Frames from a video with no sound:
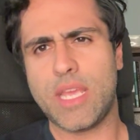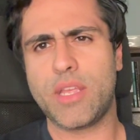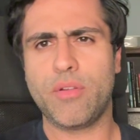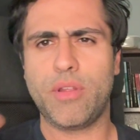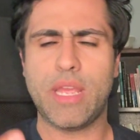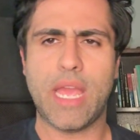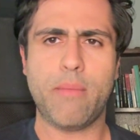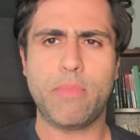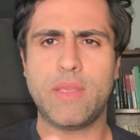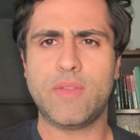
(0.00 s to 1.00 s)
Angry,
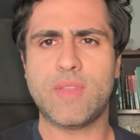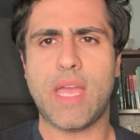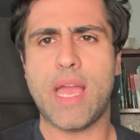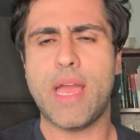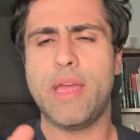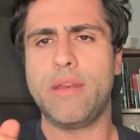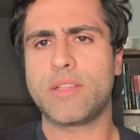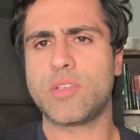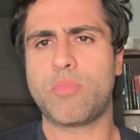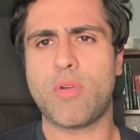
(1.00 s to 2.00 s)
happy, sad,
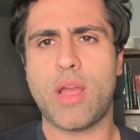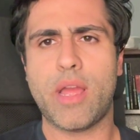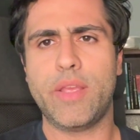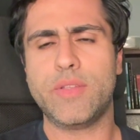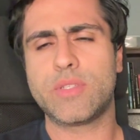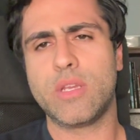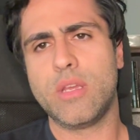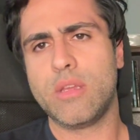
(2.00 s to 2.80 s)
surprised.